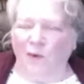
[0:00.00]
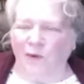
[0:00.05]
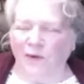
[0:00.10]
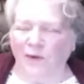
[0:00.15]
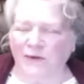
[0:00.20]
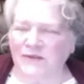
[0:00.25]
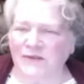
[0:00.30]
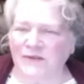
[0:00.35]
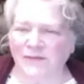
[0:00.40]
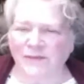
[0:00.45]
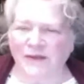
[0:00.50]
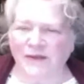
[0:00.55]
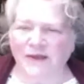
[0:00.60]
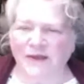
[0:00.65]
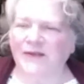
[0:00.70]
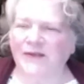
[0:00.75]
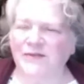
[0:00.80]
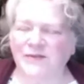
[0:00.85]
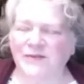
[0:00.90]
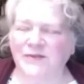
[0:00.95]
or something
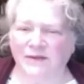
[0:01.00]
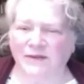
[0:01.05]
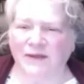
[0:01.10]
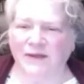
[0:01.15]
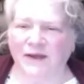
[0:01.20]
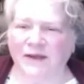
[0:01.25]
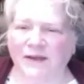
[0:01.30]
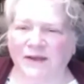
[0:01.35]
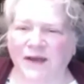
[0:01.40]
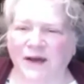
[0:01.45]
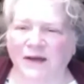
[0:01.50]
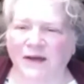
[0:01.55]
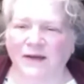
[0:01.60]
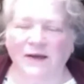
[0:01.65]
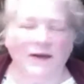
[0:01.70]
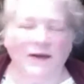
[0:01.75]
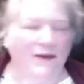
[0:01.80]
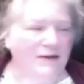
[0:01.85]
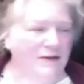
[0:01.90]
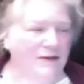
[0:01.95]
innocent like that.
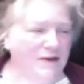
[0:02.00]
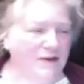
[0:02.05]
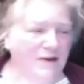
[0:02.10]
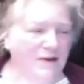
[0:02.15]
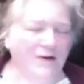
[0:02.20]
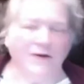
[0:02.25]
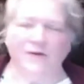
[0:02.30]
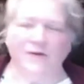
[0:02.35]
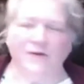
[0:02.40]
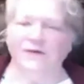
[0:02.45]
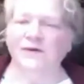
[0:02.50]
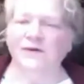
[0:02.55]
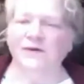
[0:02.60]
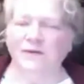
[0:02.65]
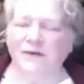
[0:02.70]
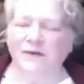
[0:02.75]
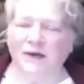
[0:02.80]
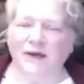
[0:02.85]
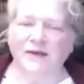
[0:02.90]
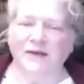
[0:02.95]
No, you
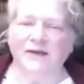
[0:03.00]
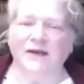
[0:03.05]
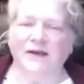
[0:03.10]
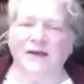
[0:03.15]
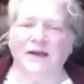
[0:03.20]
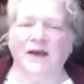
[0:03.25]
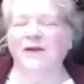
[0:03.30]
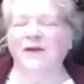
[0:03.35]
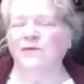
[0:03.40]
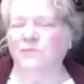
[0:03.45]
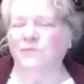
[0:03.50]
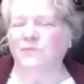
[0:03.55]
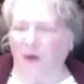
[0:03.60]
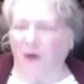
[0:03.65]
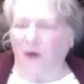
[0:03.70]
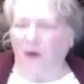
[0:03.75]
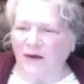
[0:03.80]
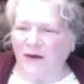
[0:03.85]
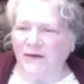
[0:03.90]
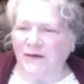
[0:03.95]
get a
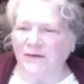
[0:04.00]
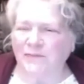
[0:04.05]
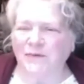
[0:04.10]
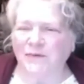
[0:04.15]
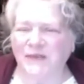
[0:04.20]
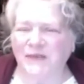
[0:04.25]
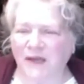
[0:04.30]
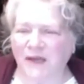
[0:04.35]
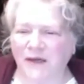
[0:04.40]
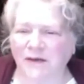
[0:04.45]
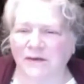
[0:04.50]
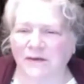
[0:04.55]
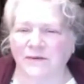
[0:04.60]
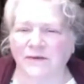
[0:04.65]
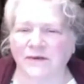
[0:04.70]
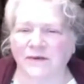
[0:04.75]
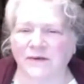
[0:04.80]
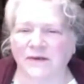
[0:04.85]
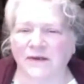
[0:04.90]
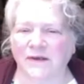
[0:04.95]
rotten potato.
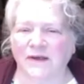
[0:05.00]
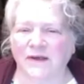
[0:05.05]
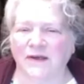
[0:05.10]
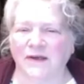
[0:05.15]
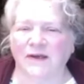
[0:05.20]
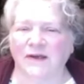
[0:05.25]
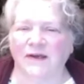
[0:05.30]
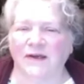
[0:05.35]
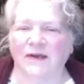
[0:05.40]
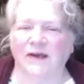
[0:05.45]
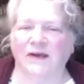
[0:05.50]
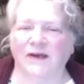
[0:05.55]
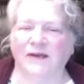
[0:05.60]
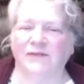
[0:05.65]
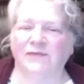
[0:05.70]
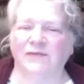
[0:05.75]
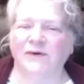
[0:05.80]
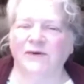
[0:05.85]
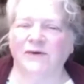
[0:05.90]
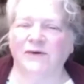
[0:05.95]
And
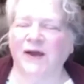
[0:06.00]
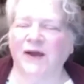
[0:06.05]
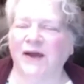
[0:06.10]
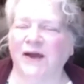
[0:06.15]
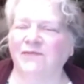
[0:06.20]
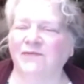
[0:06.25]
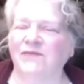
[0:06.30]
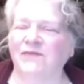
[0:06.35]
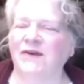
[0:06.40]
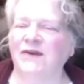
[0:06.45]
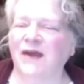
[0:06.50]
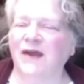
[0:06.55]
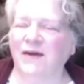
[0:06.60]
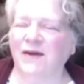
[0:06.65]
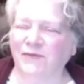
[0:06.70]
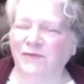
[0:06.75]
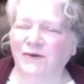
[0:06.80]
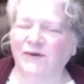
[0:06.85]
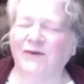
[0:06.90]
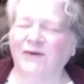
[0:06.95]
if you have
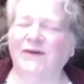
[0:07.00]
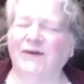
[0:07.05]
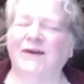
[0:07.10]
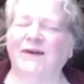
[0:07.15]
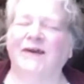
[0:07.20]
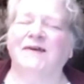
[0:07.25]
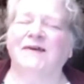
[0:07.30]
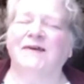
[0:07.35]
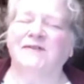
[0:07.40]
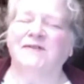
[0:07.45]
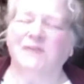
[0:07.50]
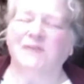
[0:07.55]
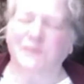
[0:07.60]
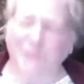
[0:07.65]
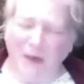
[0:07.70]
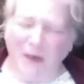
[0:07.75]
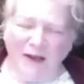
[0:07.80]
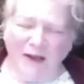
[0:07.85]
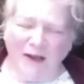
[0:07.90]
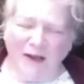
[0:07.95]
never
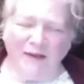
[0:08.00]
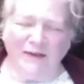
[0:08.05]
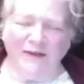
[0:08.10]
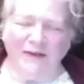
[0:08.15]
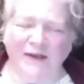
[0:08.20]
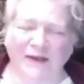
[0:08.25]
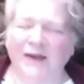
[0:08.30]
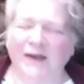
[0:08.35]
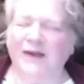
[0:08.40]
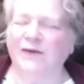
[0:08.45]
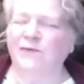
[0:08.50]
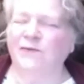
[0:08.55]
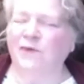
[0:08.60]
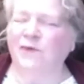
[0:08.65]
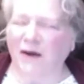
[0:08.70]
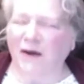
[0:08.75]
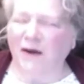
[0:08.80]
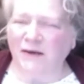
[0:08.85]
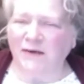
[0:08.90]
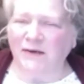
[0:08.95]
smelled a
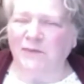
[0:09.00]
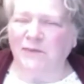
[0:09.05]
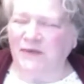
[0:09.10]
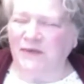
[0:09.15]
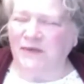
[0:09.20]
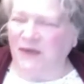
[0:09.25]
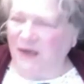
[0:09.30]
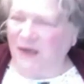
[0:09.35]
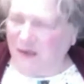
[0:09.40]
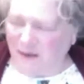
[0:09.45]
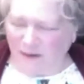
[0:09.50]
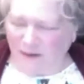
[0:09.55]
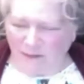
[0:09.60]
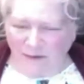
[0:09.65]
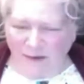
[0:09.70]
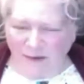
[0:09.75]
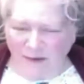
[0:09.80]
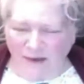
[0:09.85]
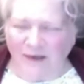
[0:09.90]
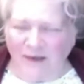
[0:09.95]
rotten potato,
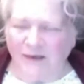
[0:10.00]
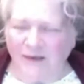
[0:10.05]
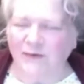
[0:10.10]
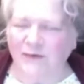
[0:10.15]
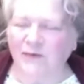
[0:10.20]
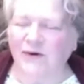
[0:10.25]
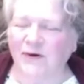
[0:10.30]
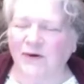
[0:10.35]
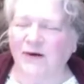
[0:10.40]
you are